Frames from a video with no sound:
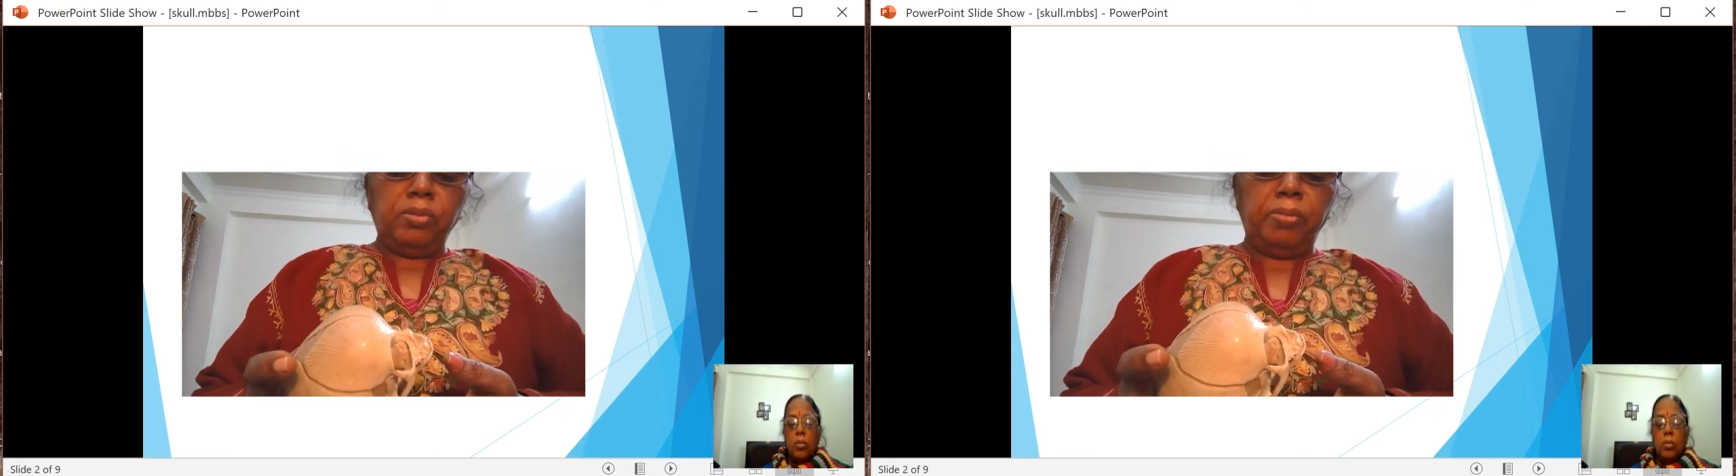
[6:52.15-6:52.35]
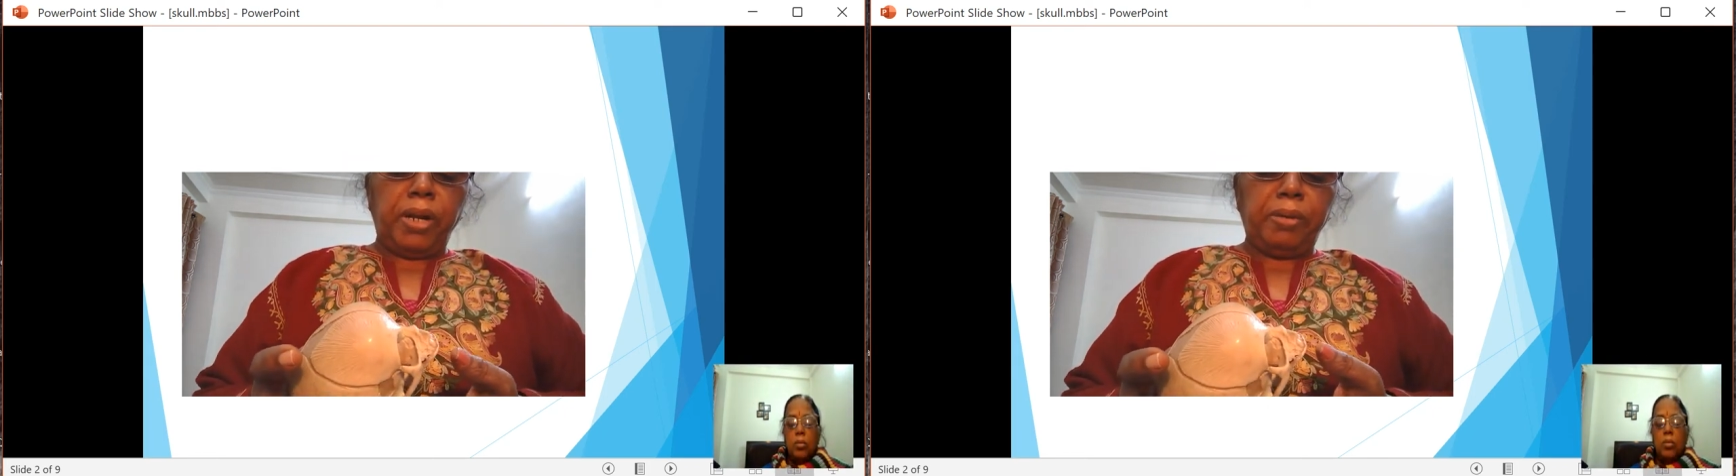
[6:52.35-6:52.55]

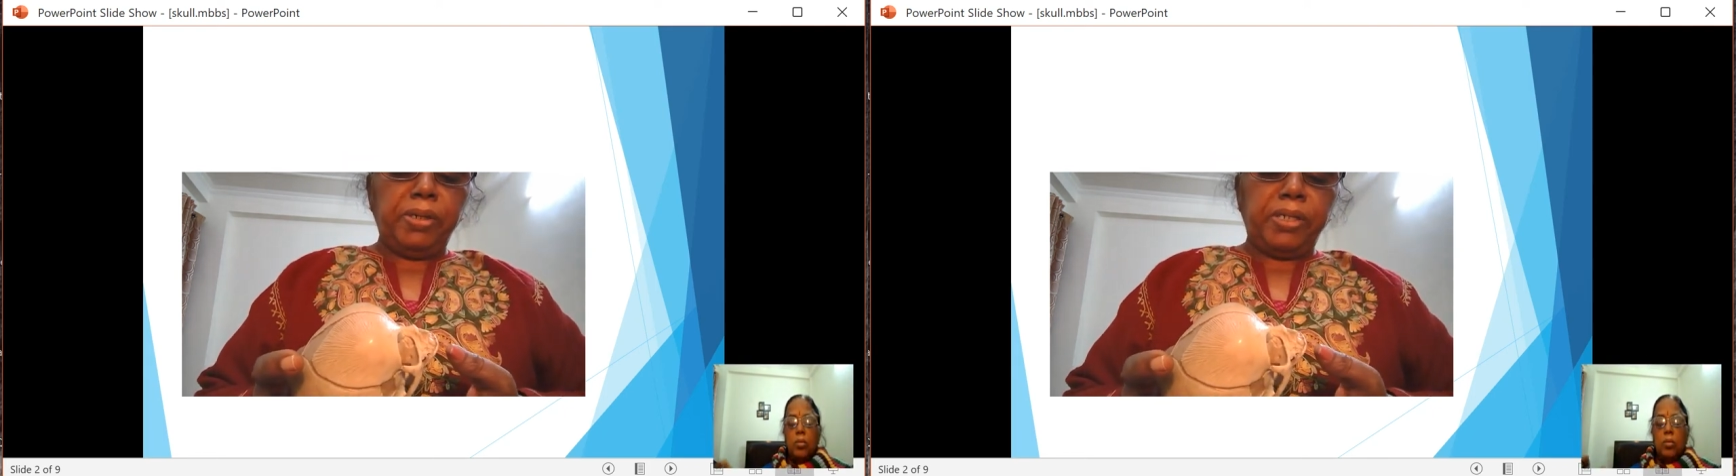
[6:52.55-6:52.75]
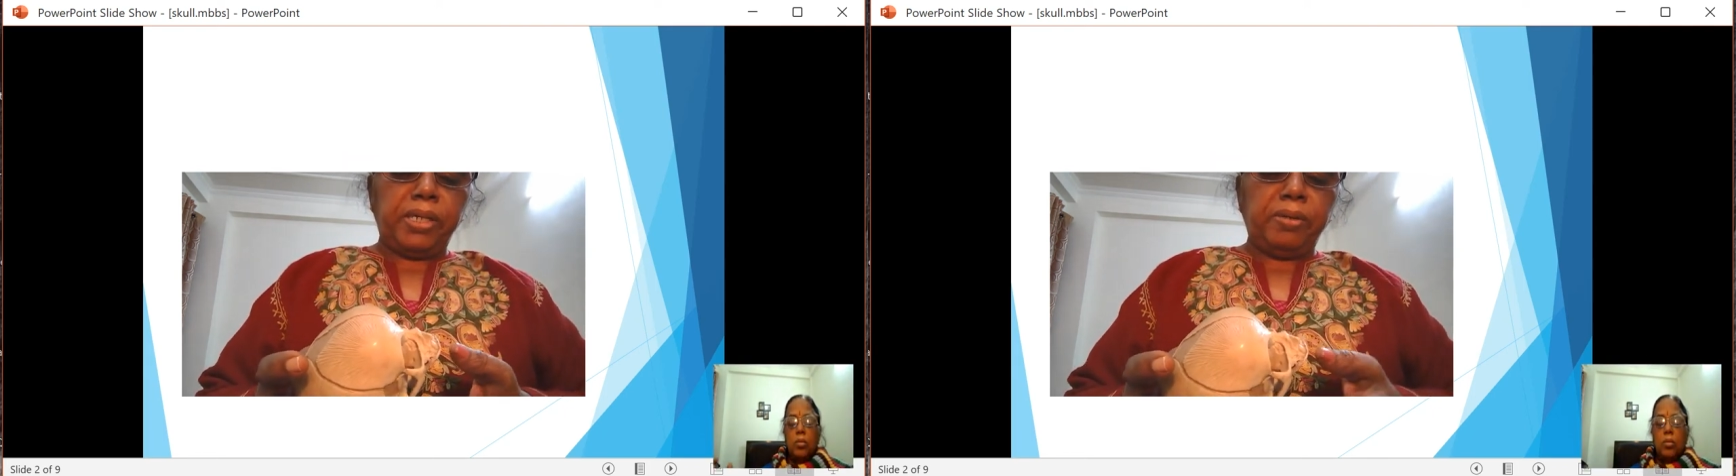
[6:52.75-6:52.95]

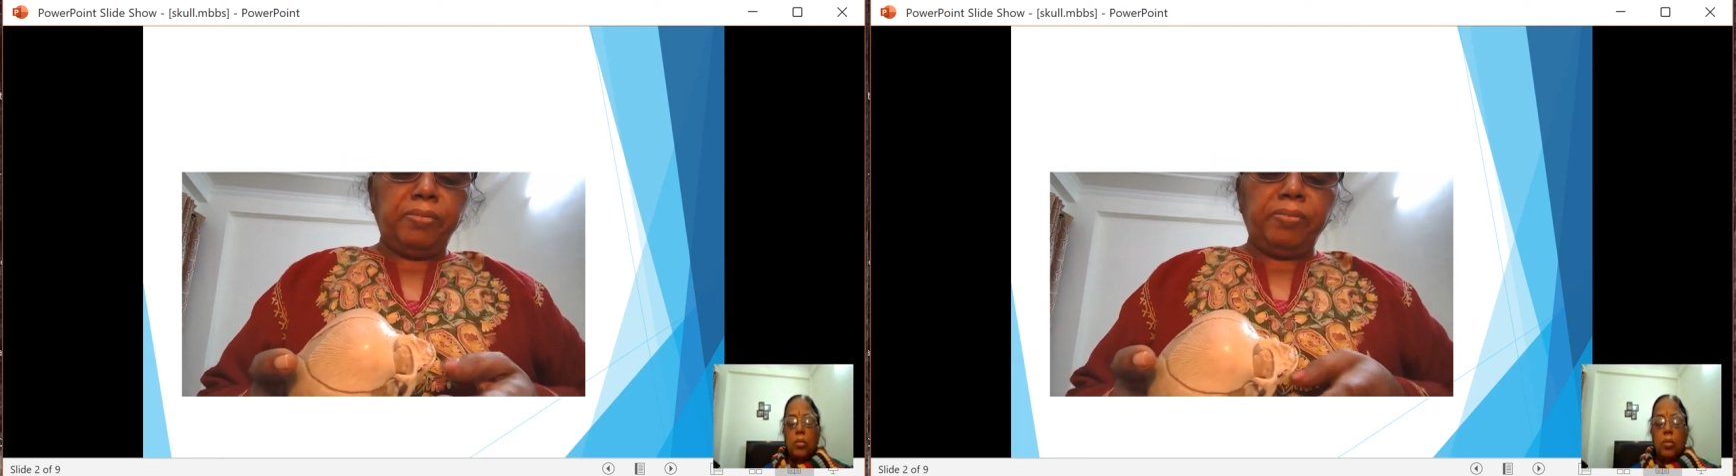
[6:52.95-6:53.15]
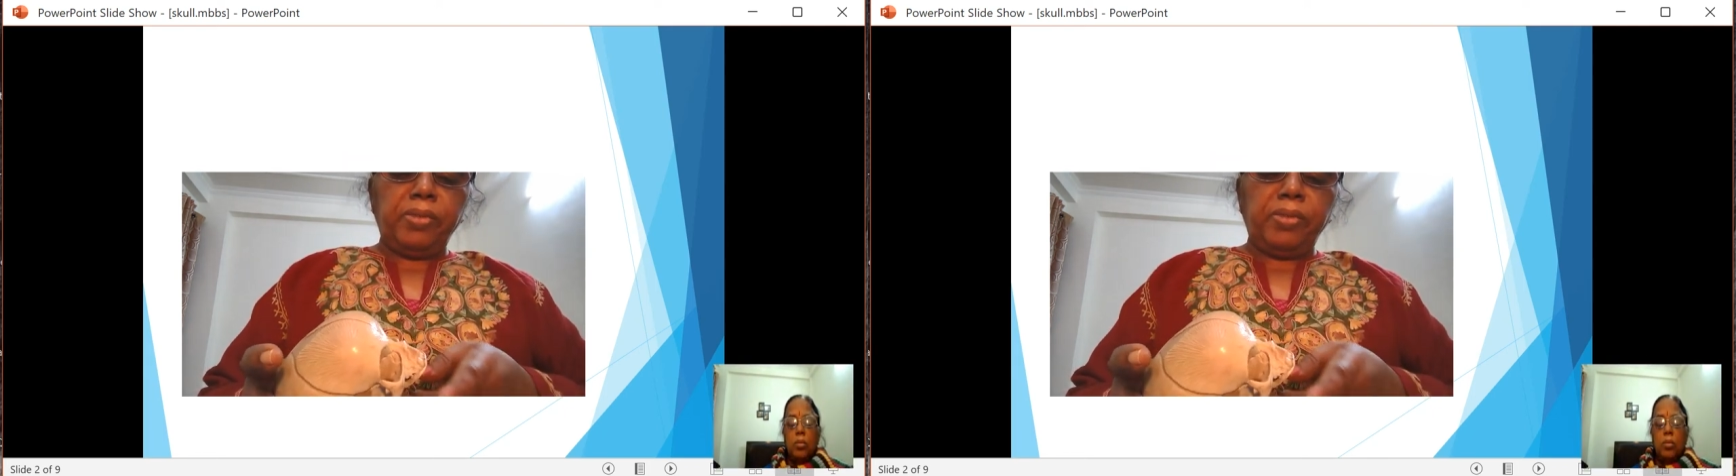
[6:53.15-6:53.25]
brachmatic.